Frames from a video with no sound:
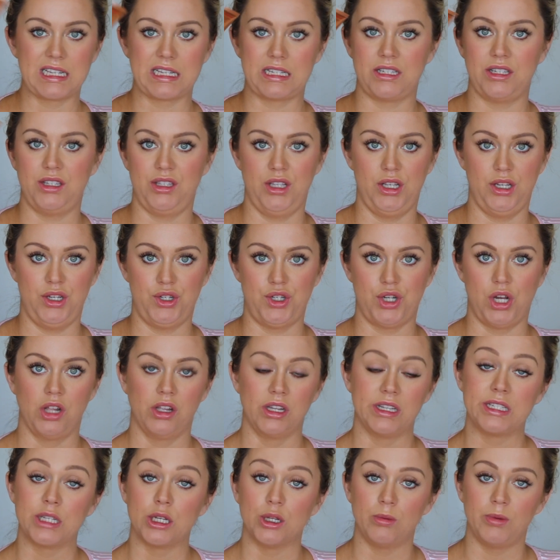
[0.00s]
This is the
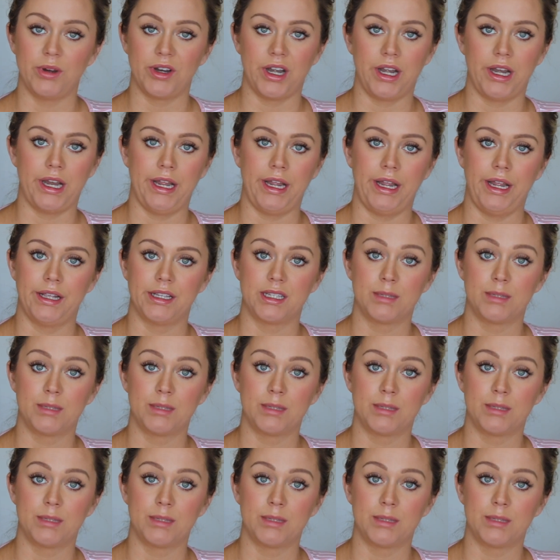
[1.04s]
Charlotte Tilbury